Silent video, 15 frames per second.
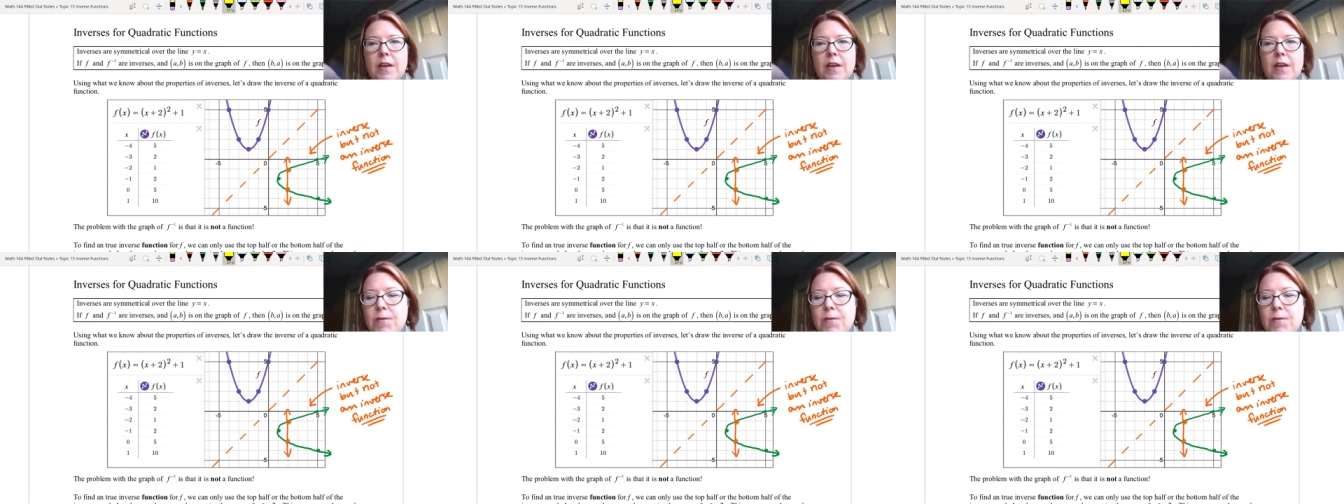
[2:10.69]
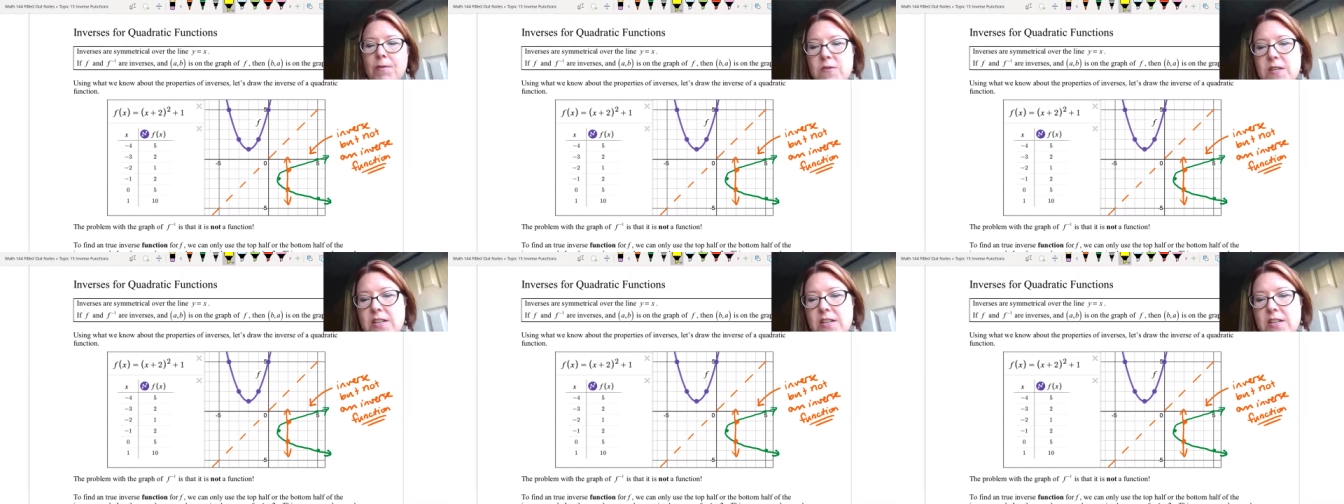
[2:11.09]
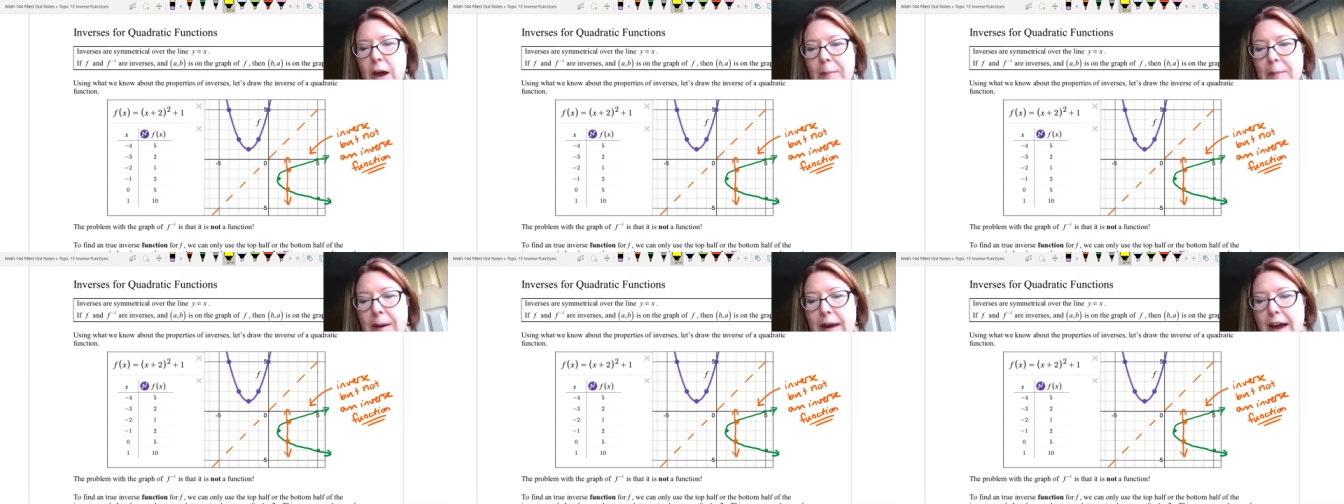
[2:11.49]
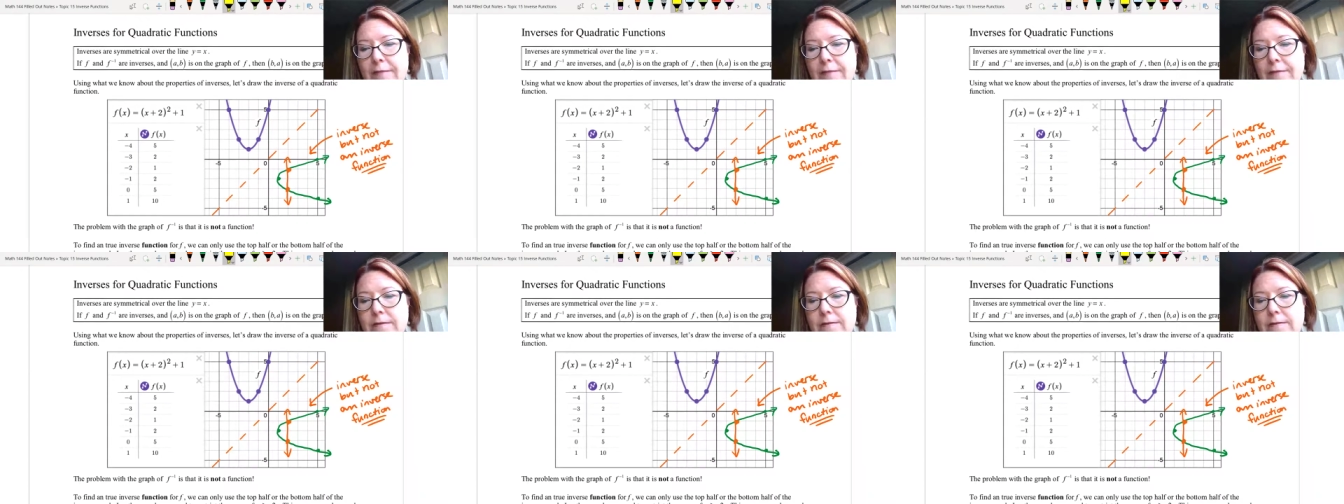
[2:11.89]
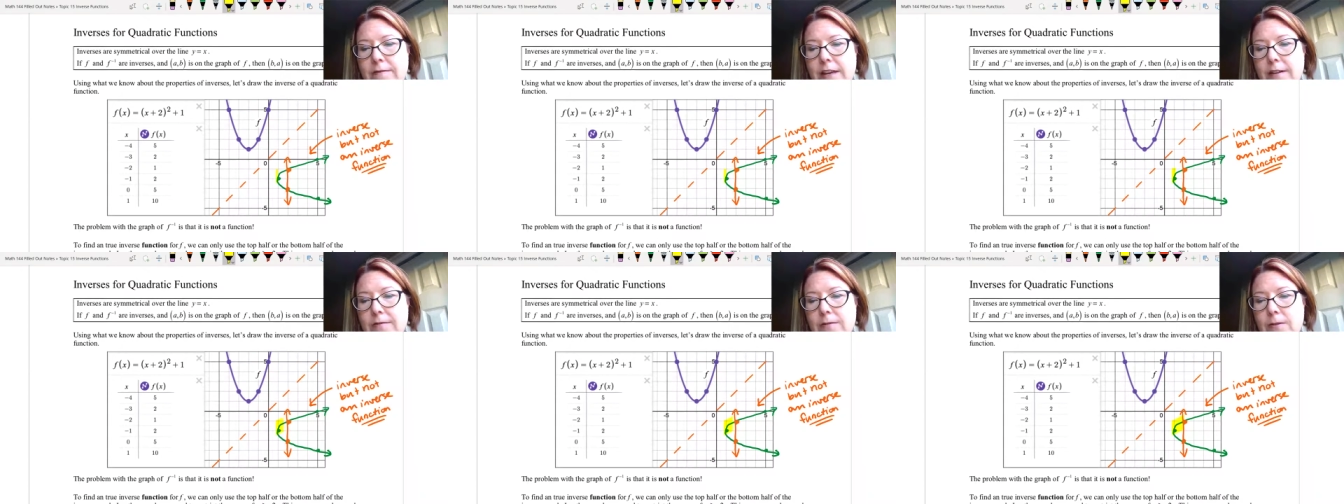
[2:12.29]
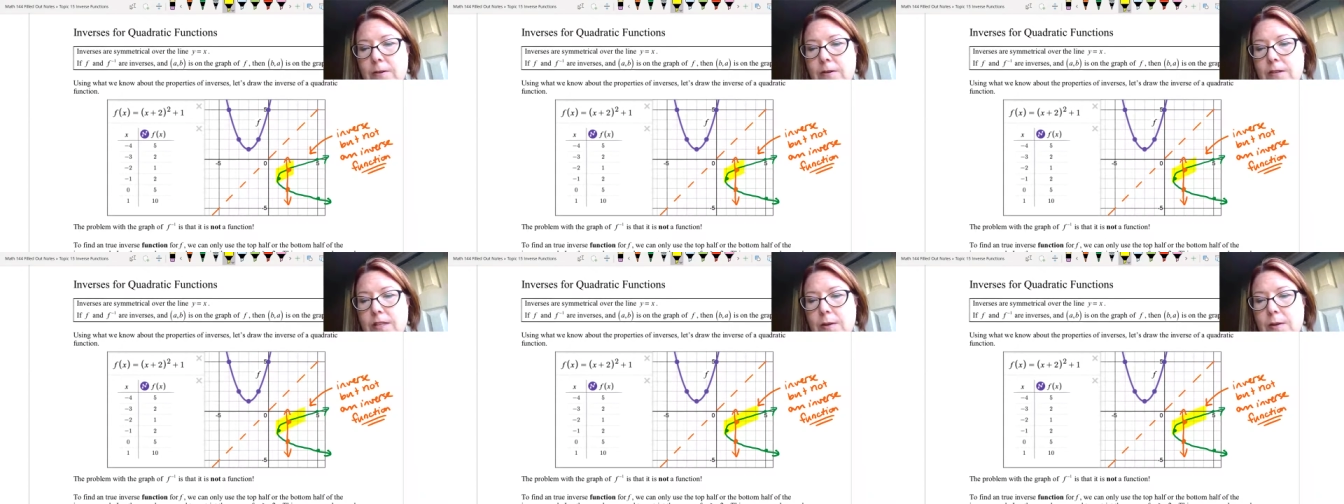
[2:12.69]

If we use the top half of the inverse,